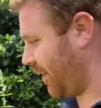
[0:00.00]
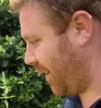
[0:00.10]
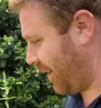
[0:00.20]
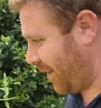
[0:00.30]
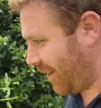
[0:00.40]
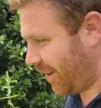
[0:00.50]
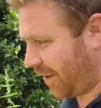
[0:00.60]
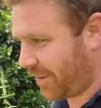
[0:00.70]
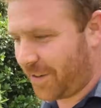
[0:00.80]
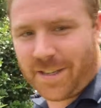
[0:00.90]
the
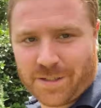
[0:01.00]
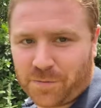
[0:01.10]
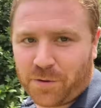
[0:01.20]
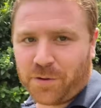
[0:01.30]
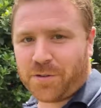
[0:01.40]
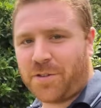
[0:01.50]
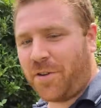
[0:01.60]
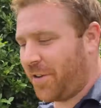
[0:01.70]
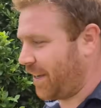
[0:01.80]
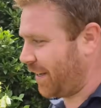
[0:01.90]
garden is, of course,
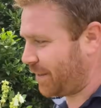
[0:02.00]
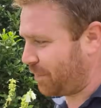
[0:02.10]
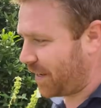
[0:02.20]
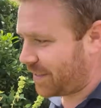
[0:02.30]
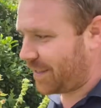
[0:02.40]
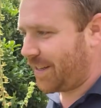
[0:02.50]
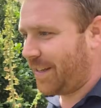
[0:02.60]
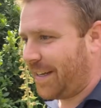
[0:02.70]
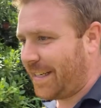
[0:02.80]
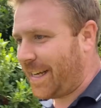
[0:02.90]
not looking its best
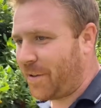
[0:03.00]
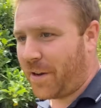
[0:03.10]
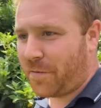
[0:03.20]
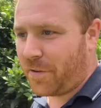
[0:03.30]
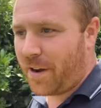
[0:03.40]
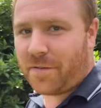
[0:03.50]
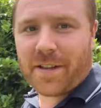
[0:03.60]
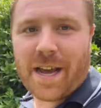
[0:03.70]
now that I've arrived.